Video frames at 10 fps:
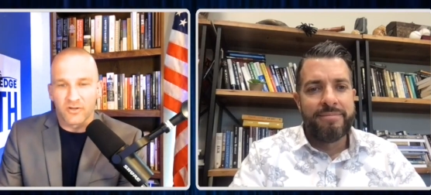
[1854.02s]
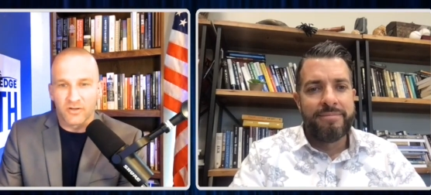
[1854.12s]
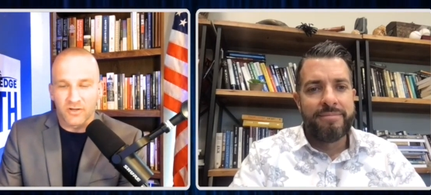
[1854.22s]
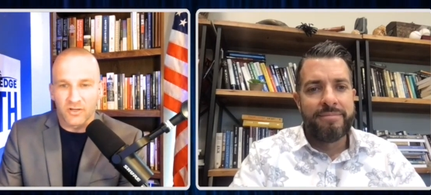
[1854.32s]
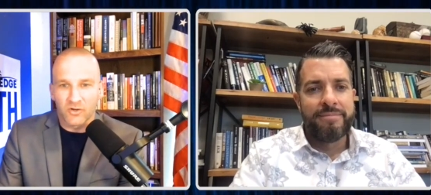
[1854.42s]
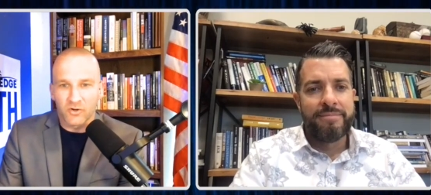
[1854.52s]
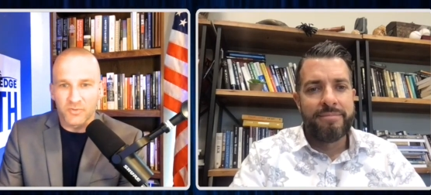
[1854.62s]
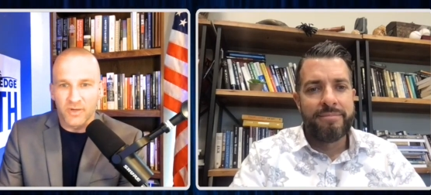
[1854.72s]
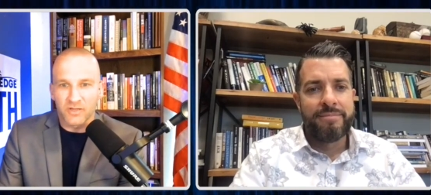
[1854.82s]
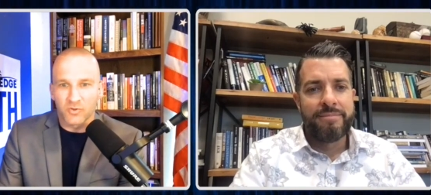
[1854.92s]

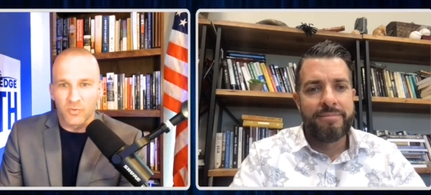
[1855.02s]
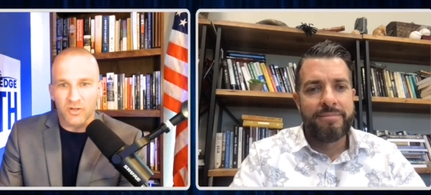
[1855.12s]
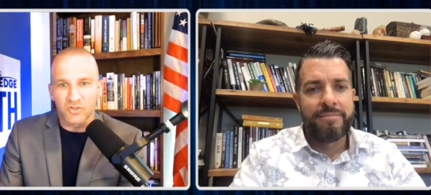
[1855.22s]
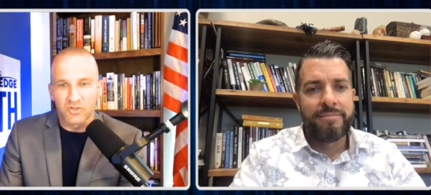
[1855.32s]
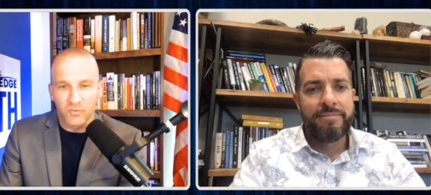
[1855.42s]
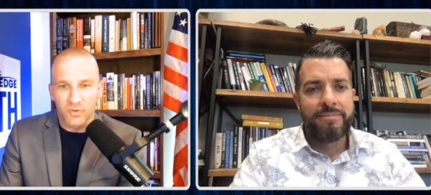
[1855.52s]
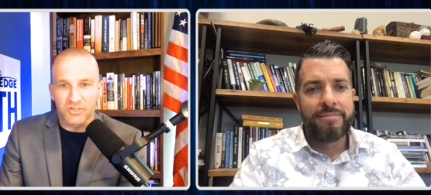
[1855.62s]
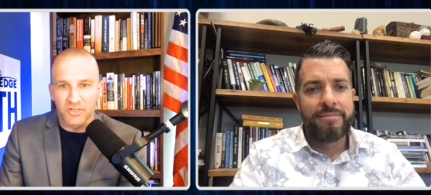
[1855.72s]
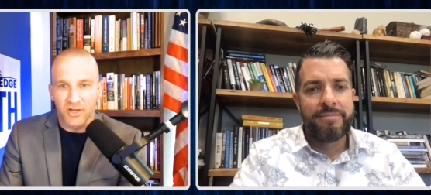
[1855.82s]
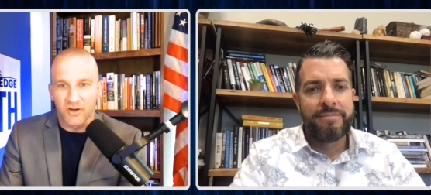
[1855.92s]
Speaker 1: encouragements or what else do you want to
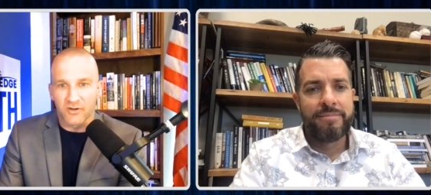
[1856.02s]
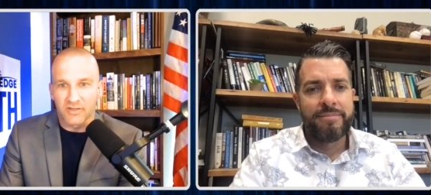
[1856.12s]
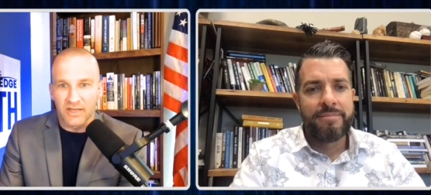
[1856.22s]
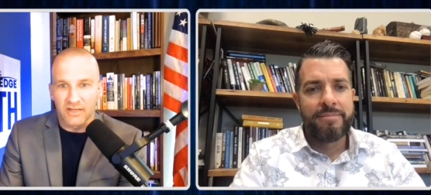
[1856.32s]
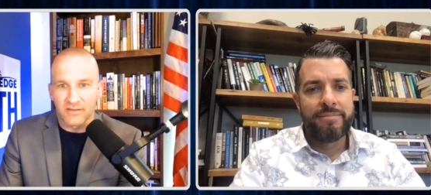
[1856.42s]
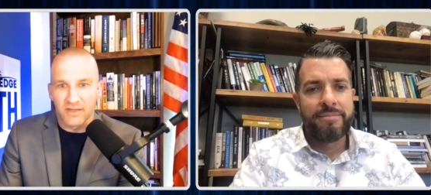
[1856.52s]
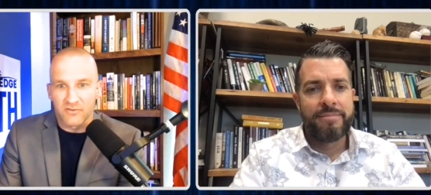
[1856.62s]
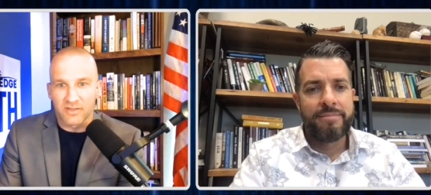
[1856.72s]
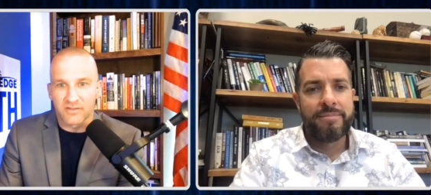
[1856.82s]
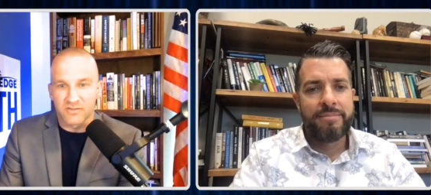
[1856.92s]
share that you
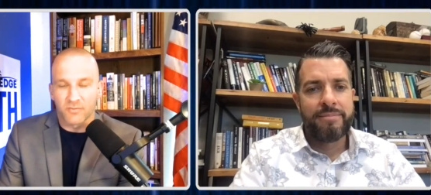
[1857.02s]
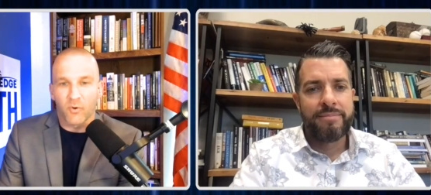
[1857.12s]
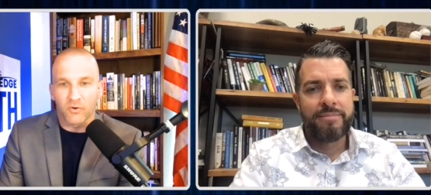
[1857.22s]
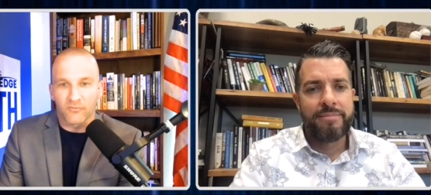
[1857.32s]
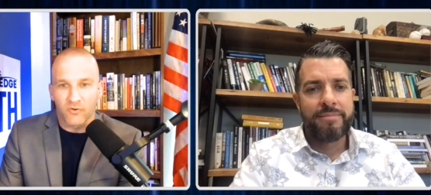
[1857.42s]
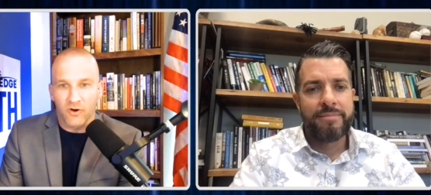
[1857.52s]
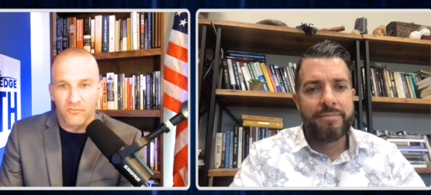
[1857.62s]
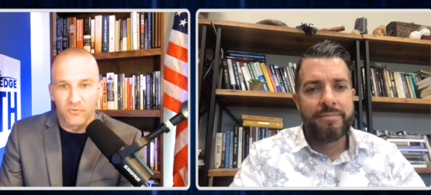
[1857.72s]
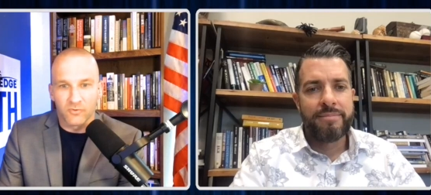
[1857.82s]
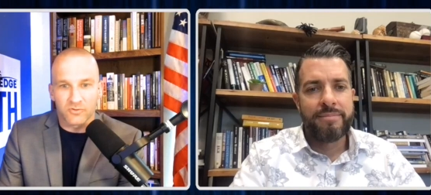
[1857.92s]
think is important for our
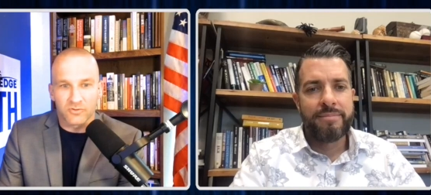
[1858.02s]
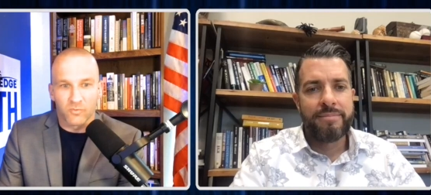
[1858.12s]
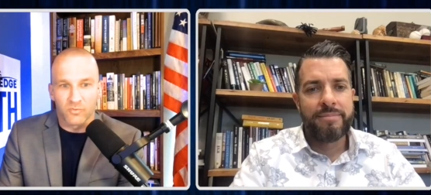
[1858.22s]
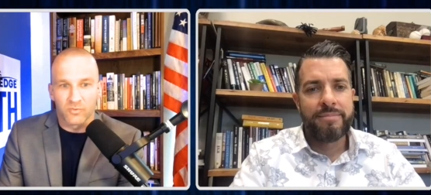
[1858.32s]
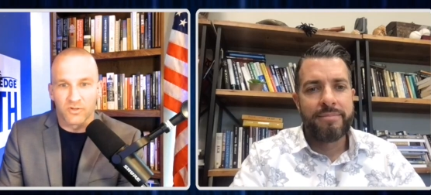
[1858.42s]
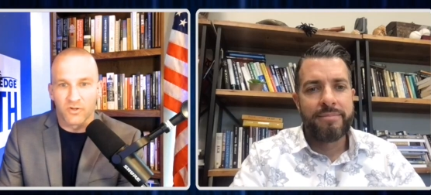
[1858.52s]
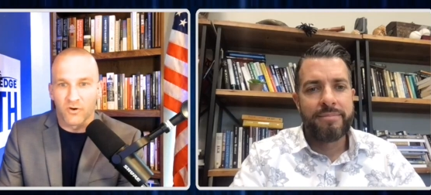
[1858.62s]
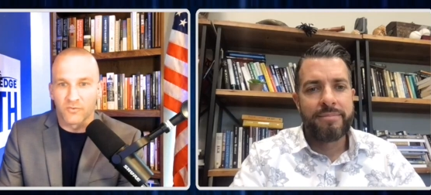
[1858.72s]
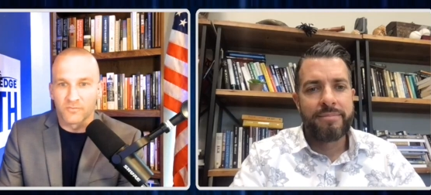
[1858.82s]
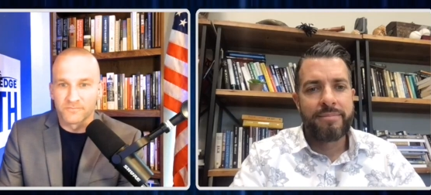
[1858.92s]
viewers to
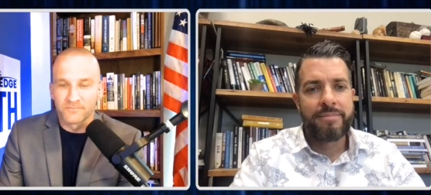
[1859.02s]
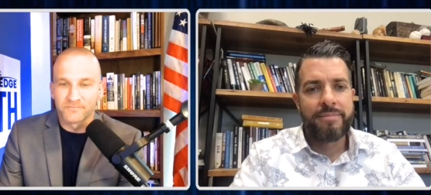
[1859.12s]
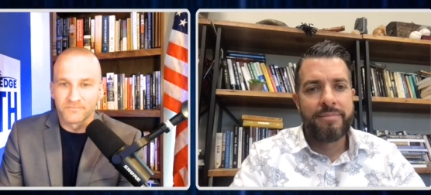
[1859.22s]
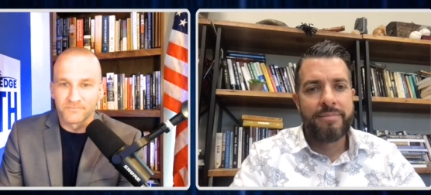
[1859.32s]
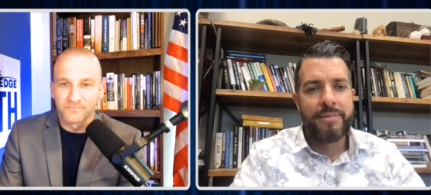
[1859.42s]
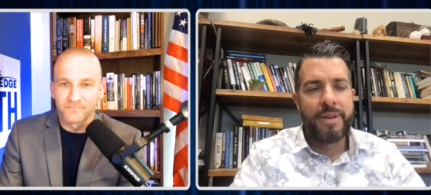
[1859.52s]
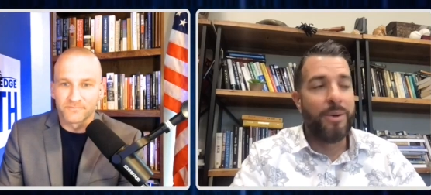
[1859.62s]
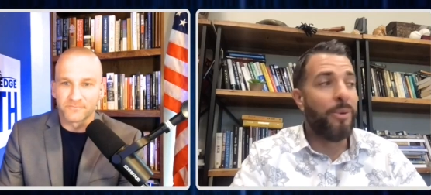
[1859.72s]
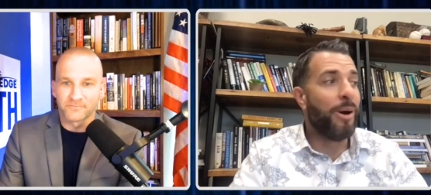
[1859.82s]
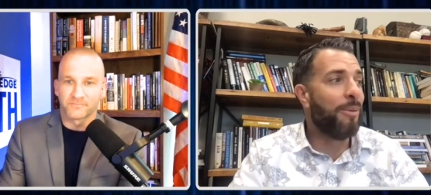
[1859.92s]
know?
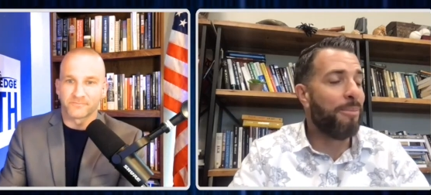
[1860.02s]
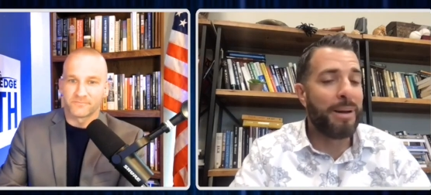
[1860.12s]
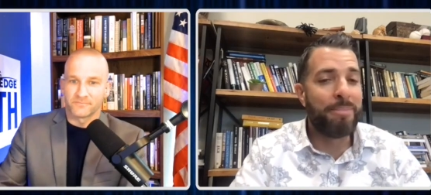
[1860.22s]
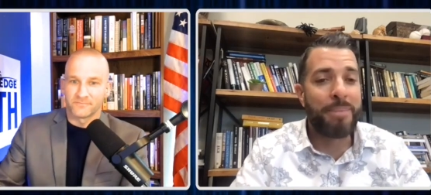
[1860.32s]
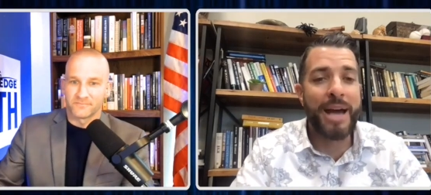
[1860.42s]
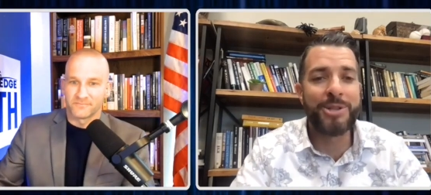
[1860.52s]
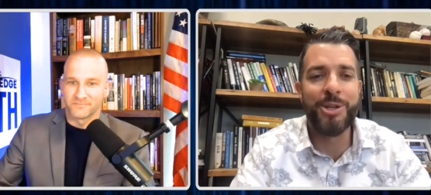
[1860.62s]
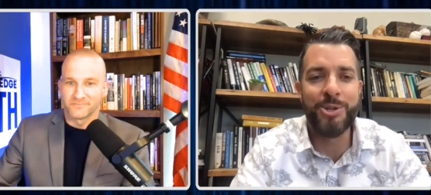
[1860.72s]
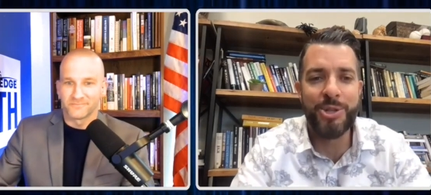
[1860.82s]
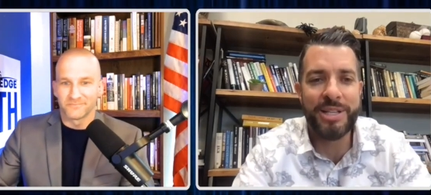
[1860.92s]
Speaker 2: Well, my passion
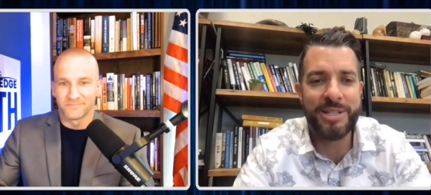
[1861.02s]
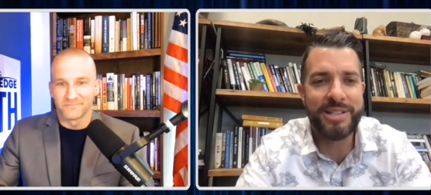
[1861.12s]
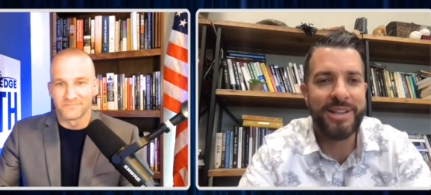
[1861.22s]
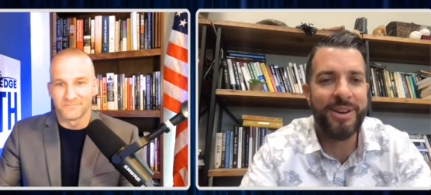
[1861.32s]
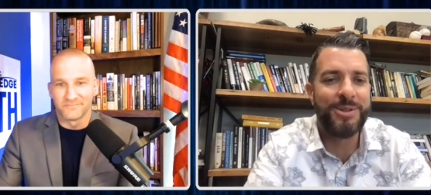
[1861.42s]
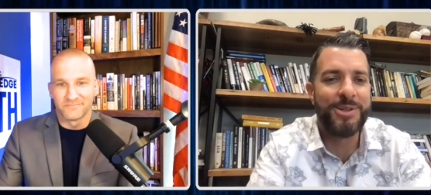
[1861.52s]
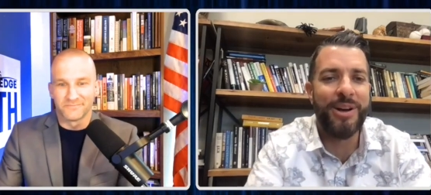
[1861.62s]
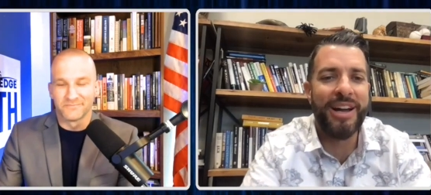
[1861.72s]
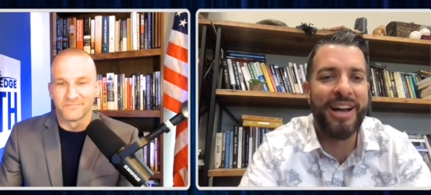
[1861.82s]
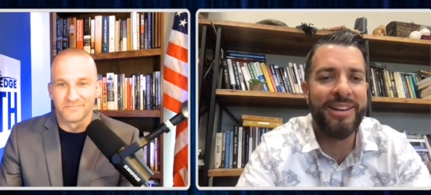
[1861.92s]
is Jesus, you know, so
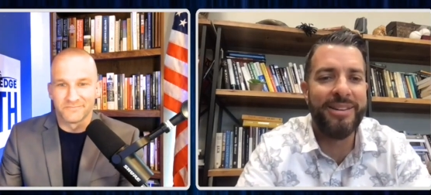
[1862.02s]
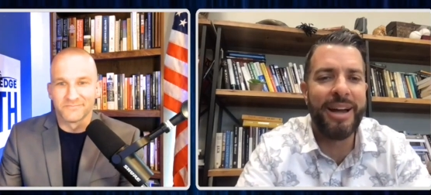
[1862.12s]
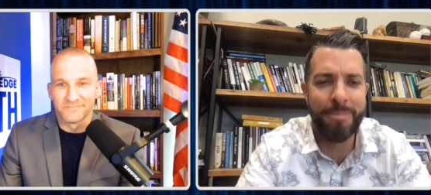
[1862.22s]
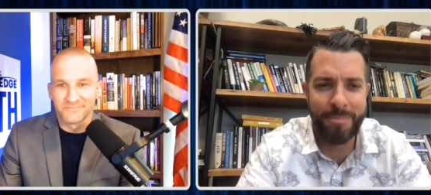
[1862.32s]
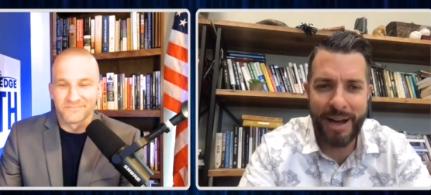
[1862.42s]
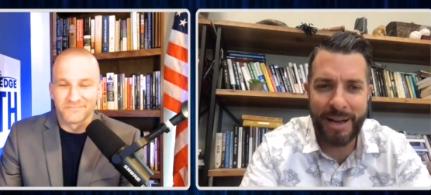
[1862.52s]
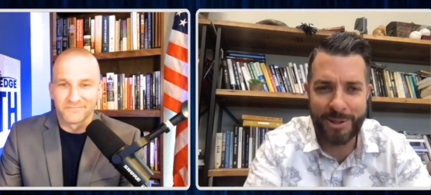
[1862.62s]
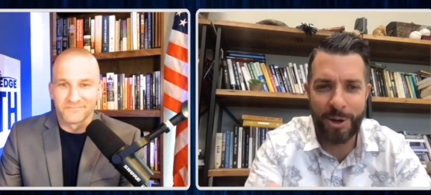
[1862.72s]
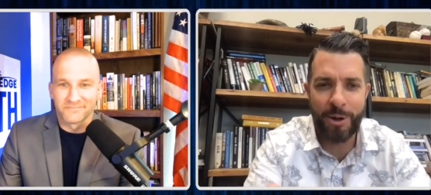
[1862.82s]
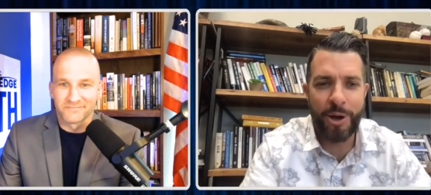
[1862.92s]
I saw the